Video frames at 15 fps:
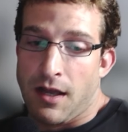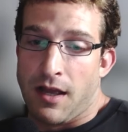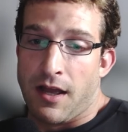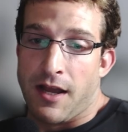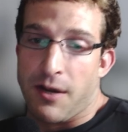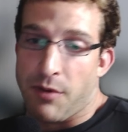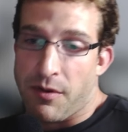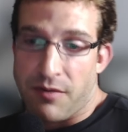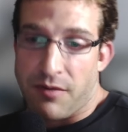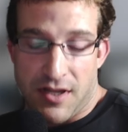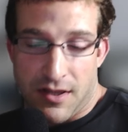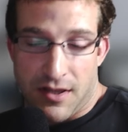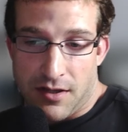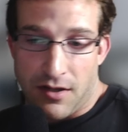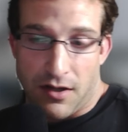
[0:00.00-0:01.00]
Anyway, we
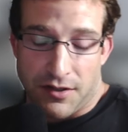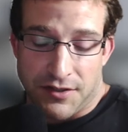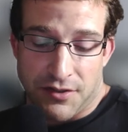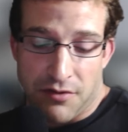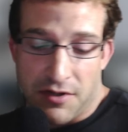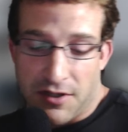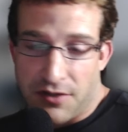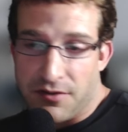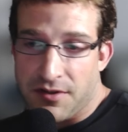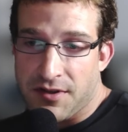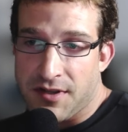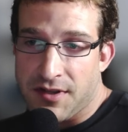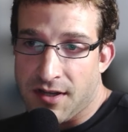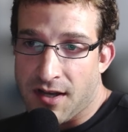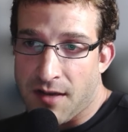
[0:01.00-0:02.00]
did also
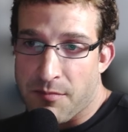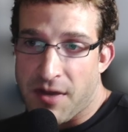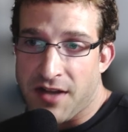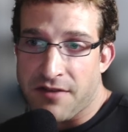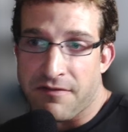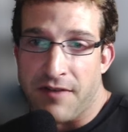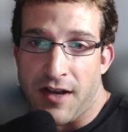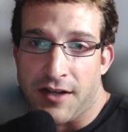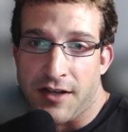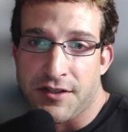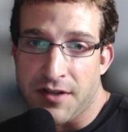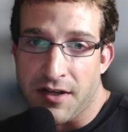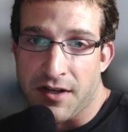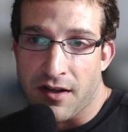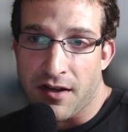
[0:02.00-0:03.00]
included the
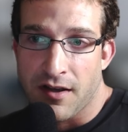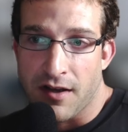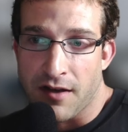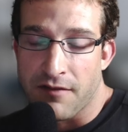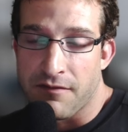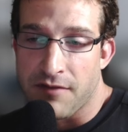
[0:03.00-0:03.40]
manufacturing of